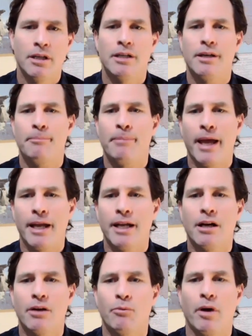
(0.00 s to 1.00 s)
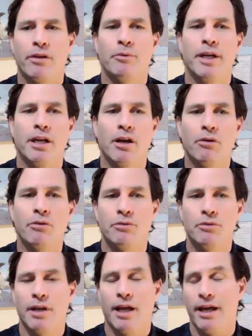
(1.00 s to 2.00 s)
depending on whether we go
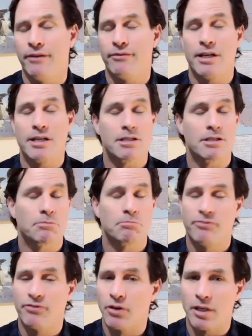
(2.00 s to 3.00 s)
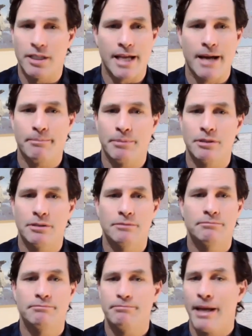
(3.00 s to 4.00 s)
through life as, for example,
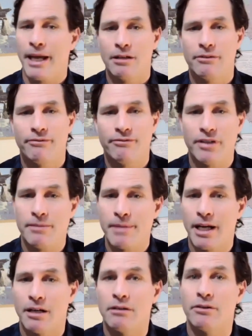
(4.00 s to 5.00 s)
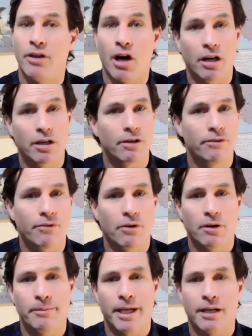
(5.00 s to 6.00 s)
male, female,
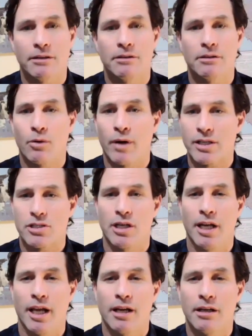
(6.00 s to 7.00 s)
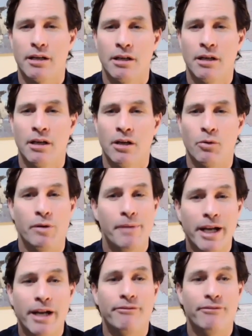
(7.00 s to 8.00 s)
non-conforming, questioning, we
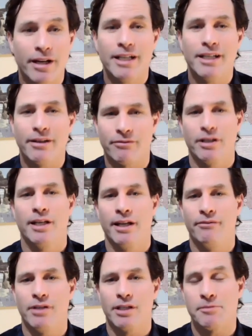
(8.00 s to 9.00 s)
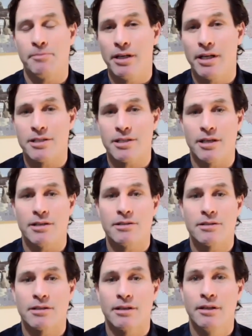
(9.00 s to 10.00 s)
might have very different lived
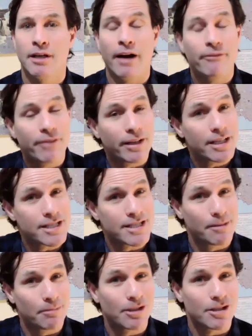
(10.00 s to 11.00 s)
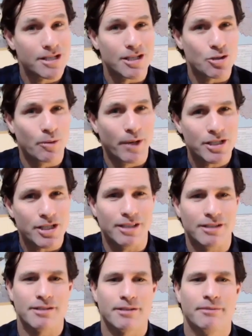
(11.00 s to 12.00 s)
experiences of very similar
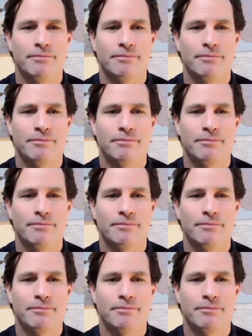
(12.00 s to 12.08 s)
situations.